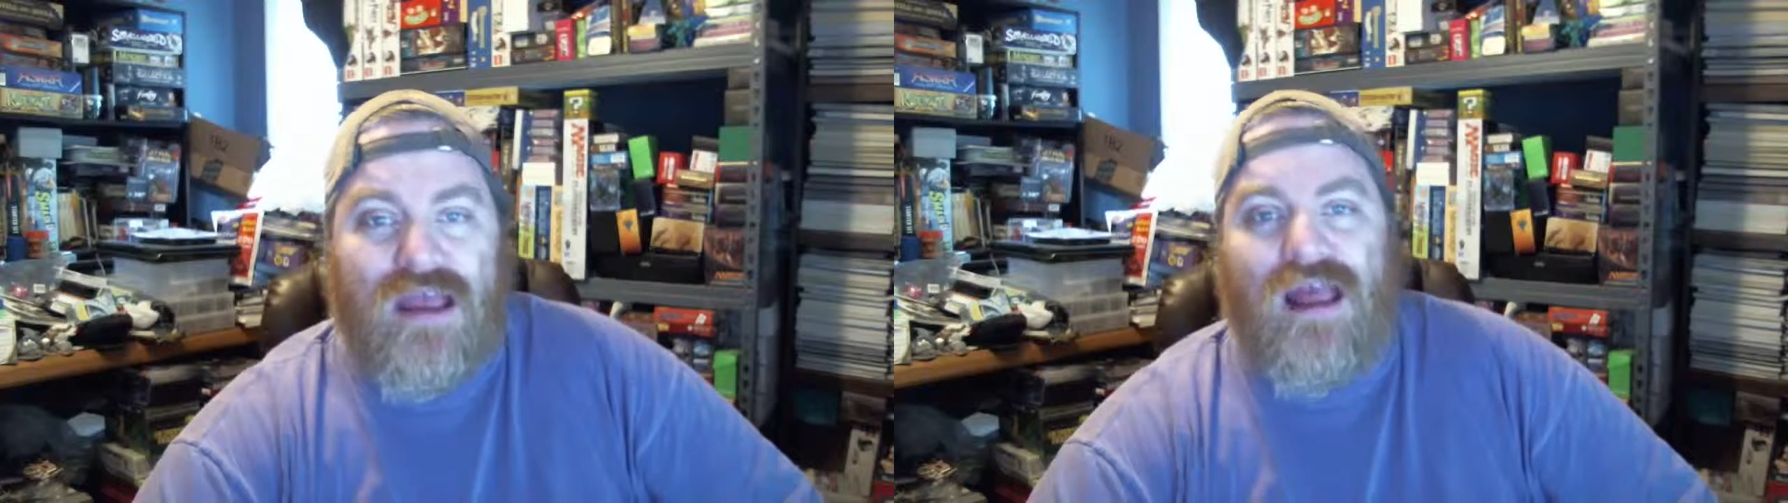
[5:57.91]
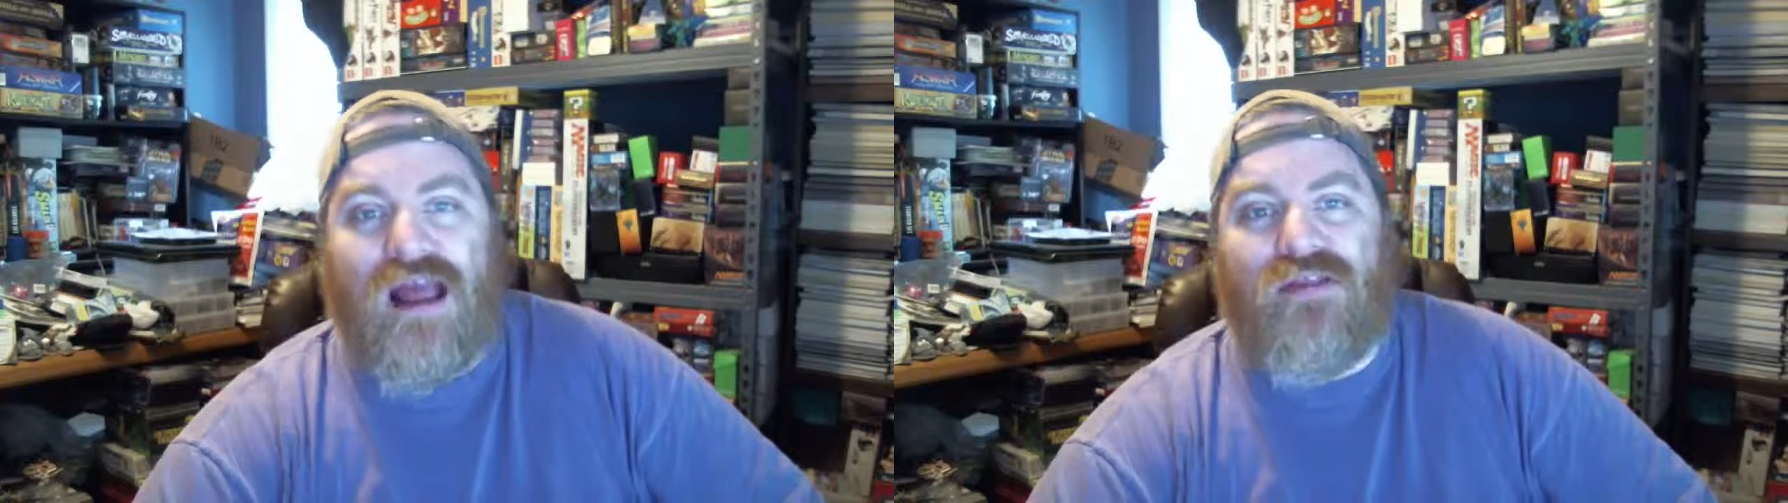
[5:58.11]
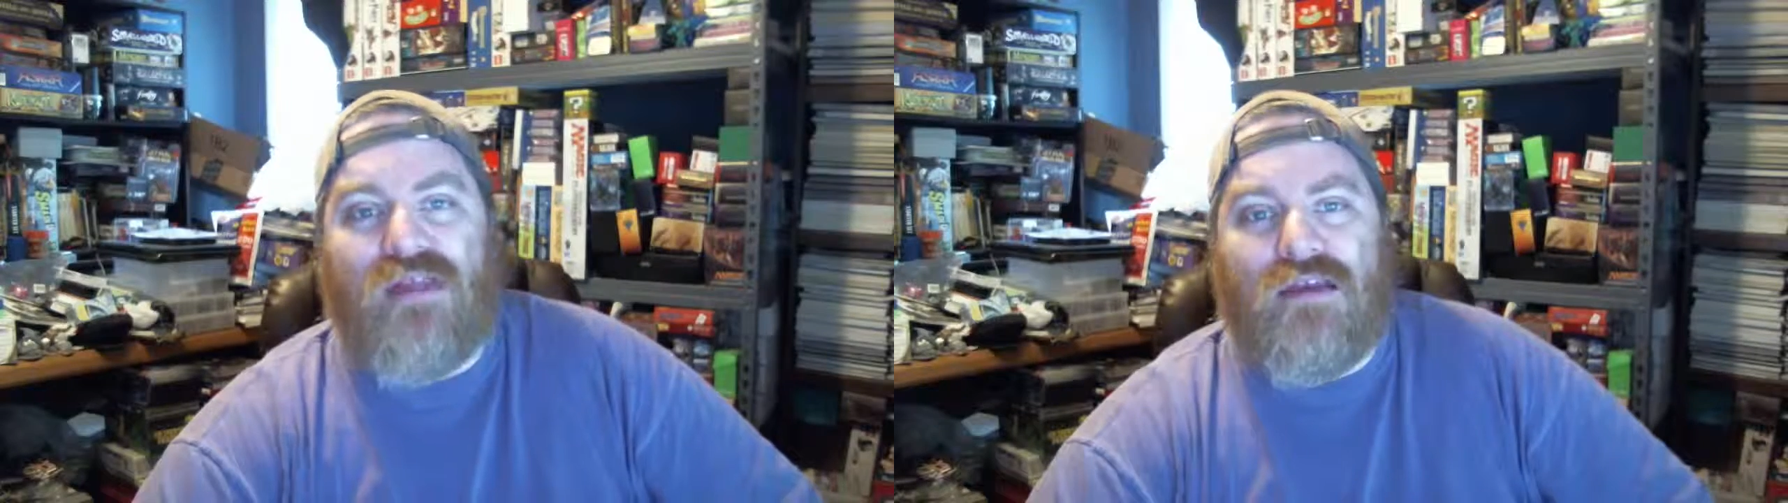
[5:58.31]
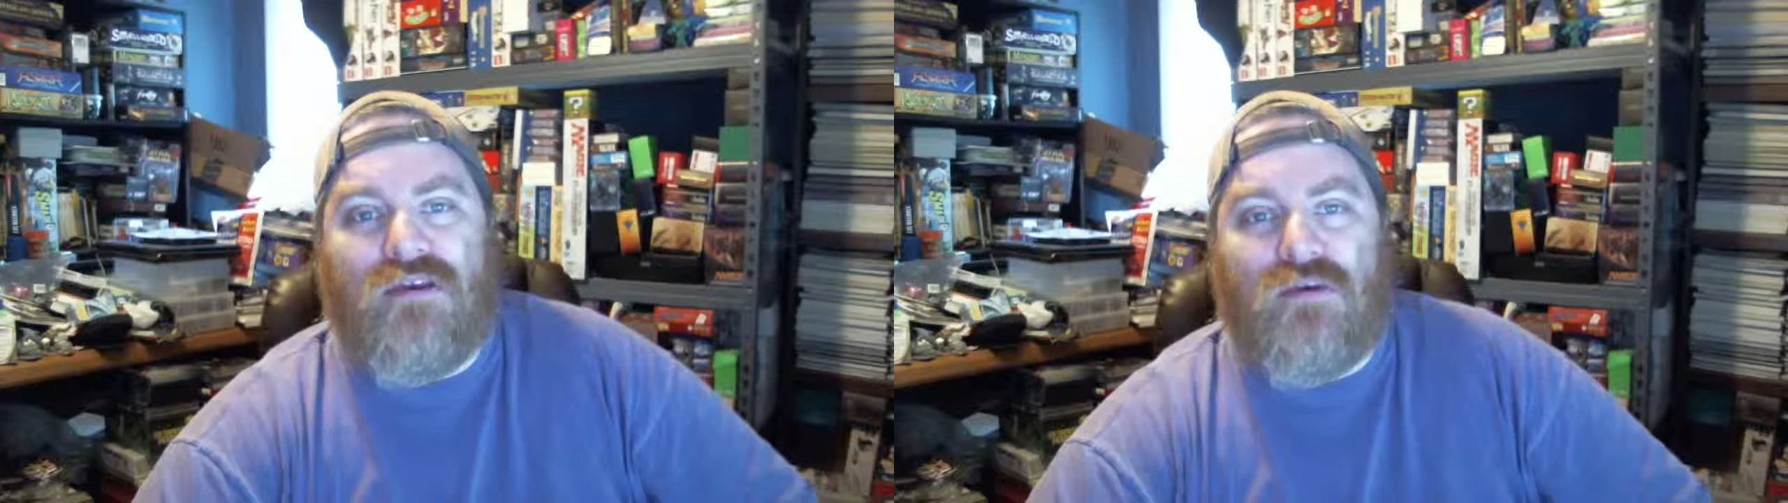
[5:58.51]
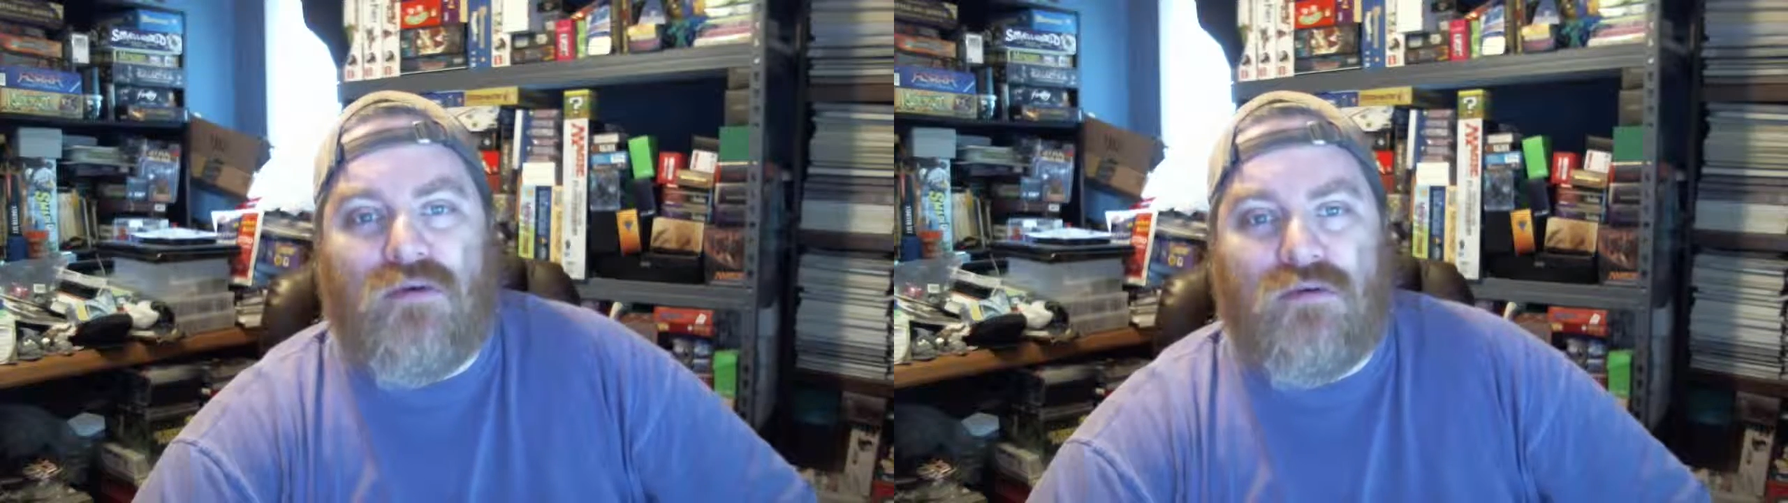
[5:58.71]
and then
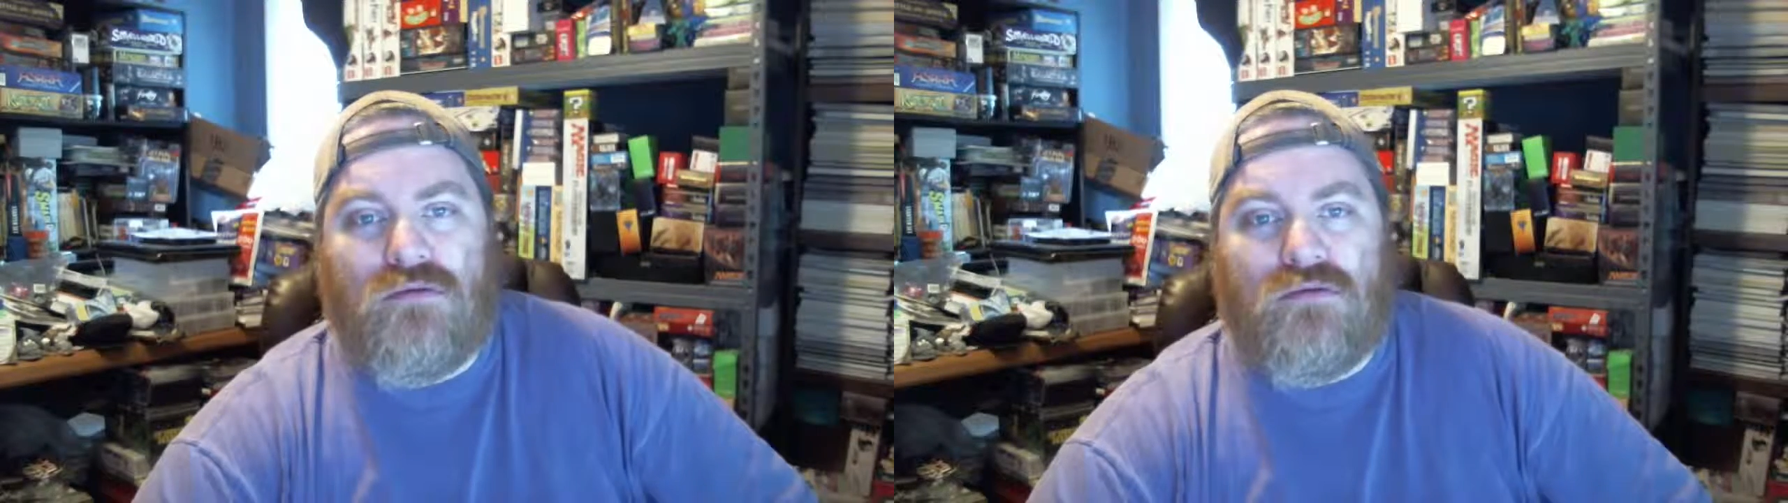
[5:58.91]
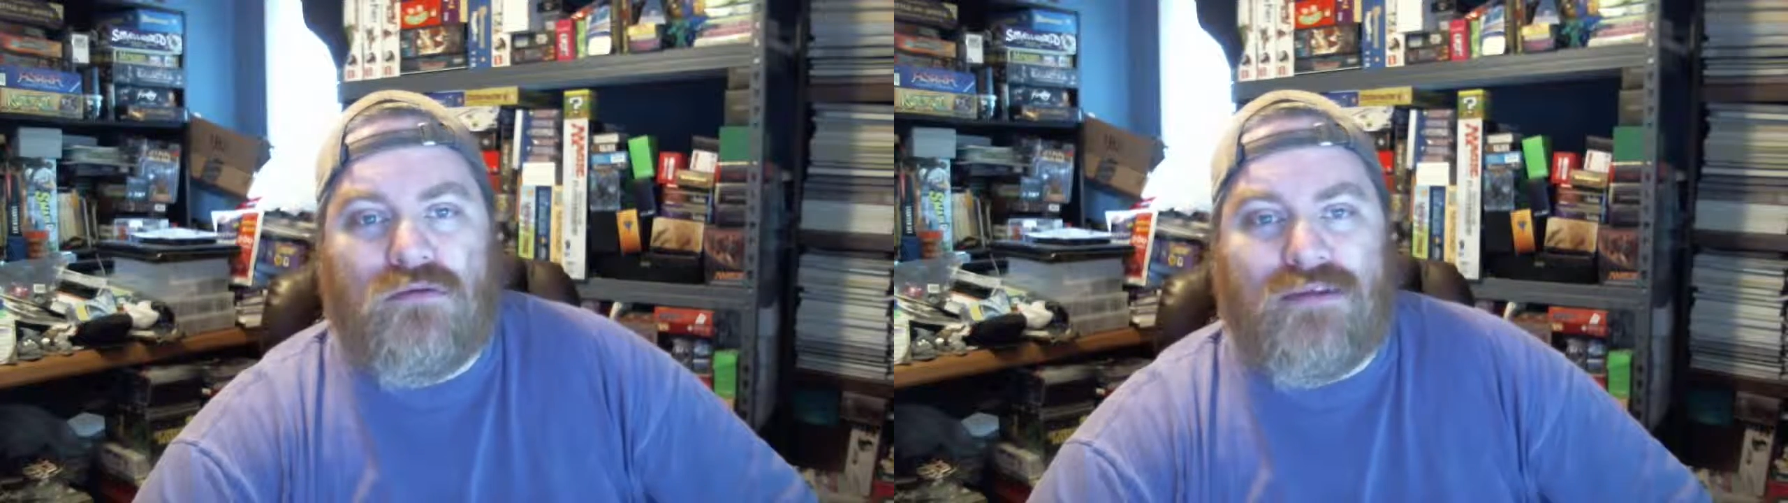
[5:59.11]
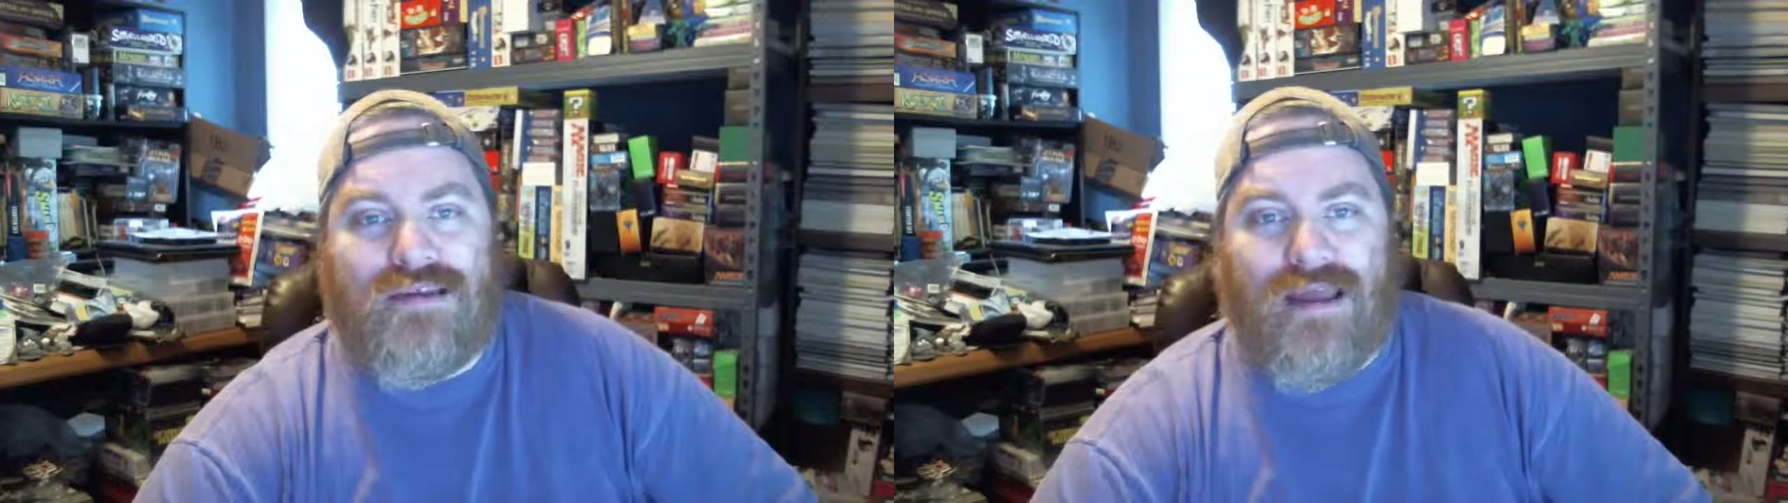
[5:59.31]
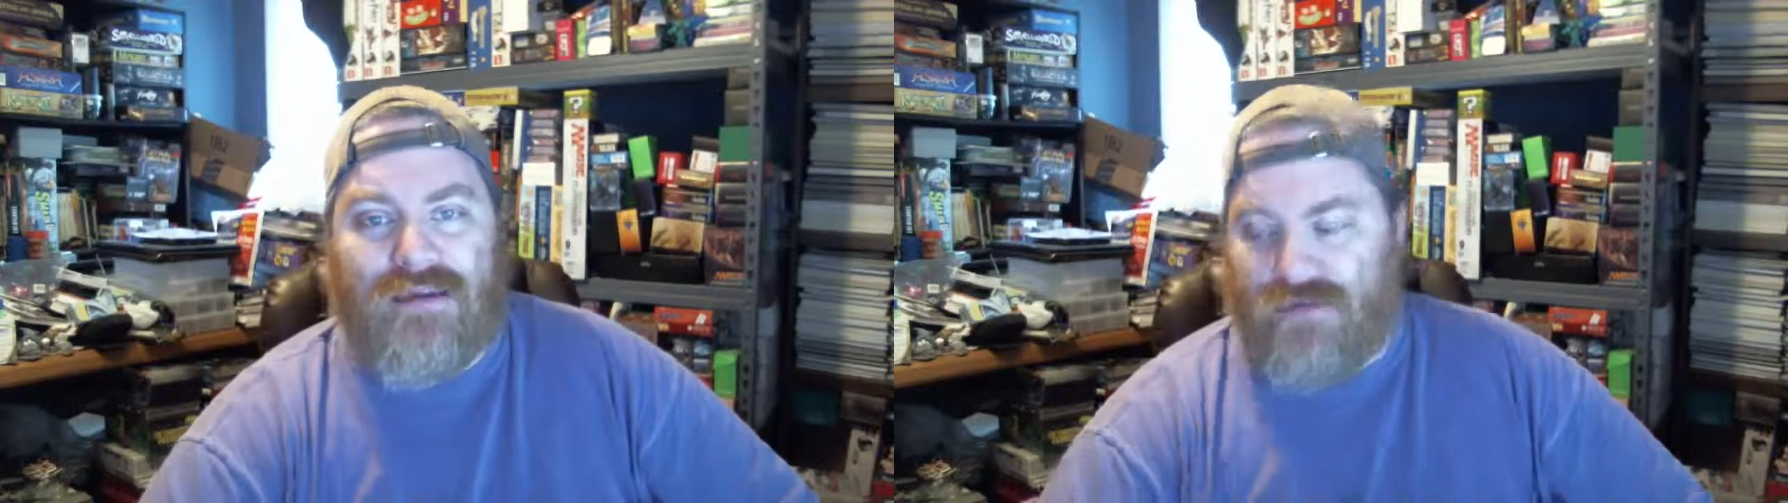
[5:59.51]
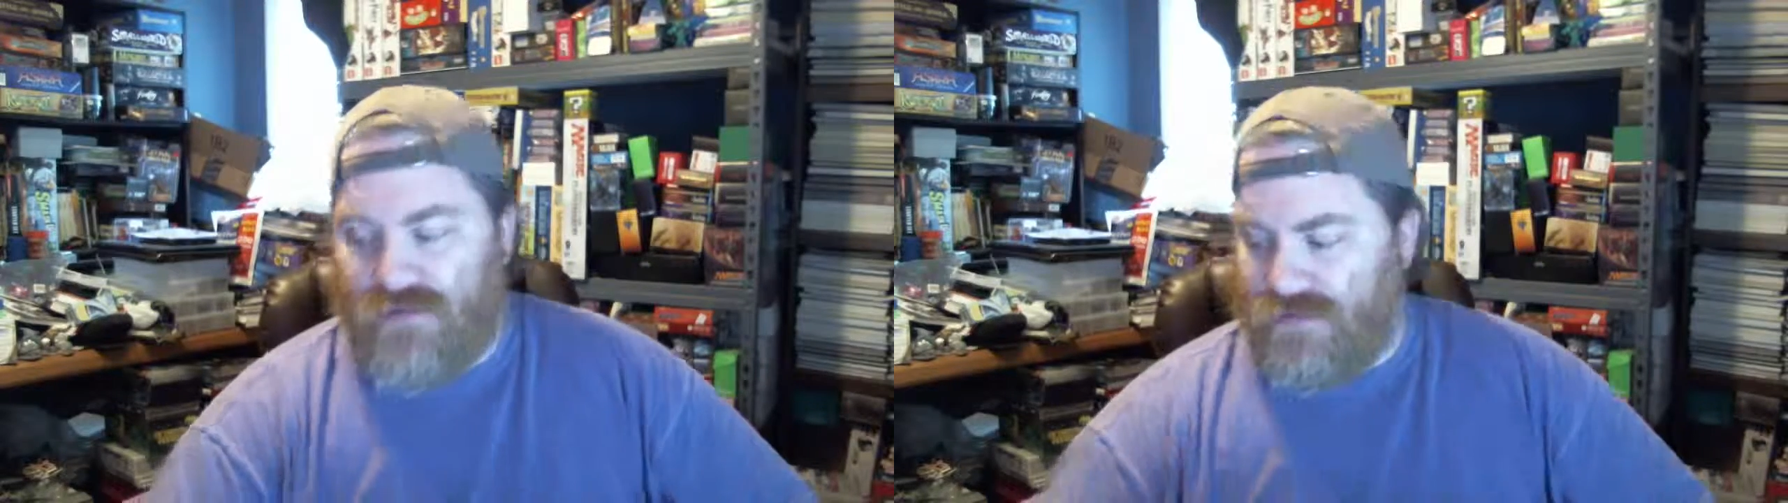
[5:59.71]
you
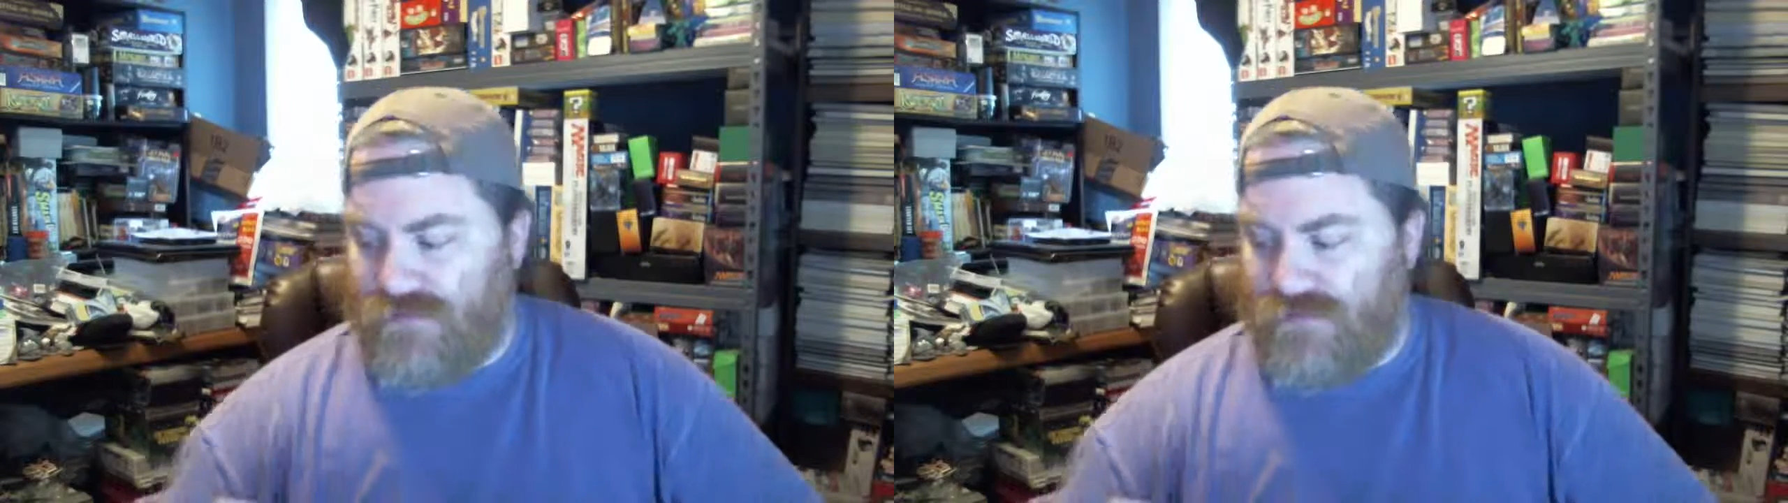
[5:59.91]
get